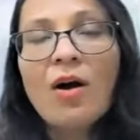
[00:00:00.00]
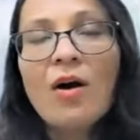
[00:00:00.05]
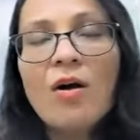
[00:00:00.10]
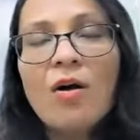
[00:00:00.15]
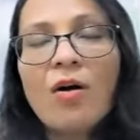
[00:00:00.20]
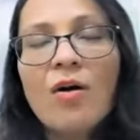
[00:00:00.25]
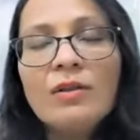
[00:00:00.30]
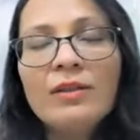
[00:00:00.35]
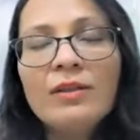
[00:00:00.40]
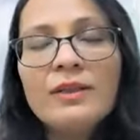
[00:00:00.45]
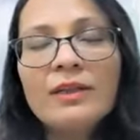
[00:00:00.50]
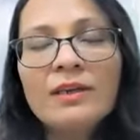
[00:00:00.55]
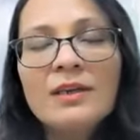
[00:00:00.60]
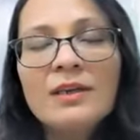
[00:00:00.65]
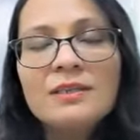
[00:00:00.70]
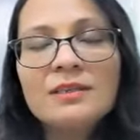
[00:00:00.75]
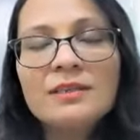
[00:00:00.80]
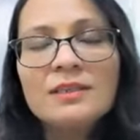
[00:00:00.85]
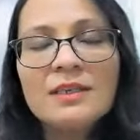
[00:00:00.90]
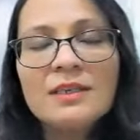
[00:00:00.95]
all the
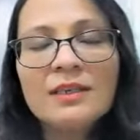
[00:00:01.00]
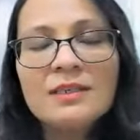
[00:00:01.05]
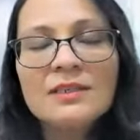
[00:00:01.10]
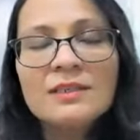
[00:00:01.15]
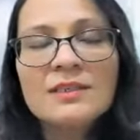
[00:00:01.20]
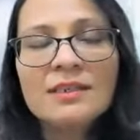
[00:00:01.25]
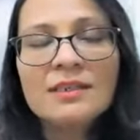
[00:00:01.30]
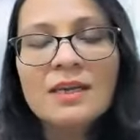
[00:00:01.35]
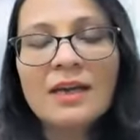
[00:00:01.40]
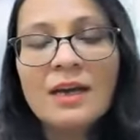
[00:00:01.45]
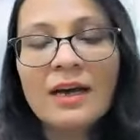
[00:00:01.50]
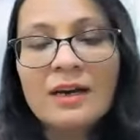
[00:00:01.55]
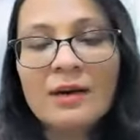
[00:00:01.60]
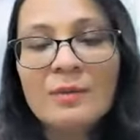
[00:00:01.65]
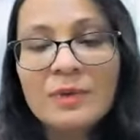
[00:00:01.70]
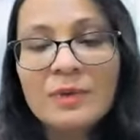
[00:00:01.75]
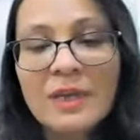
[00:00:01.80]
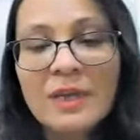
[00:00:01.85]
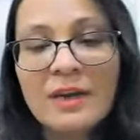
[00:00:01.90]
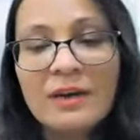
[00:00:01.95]
diseased,
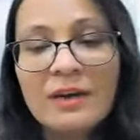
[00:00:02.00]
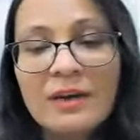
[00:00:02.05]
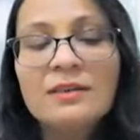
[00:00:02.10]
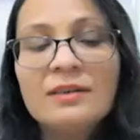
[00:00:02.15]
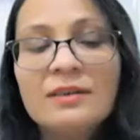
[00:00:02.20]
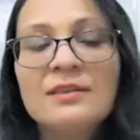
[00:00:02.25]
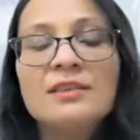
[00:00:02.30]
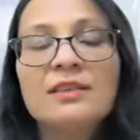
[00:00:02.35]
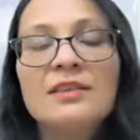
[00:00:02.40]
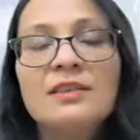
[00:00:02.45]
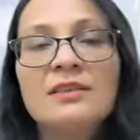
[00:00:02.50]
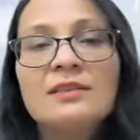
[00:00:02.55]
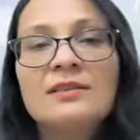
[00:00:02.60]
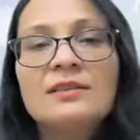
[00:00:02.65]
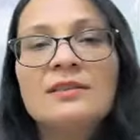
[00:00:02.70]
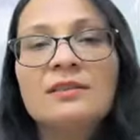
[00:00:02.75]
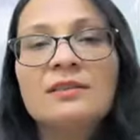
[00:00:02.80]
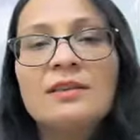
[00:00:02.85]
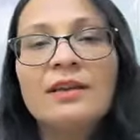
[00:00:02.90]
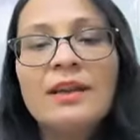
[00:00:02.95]
corrupt energies,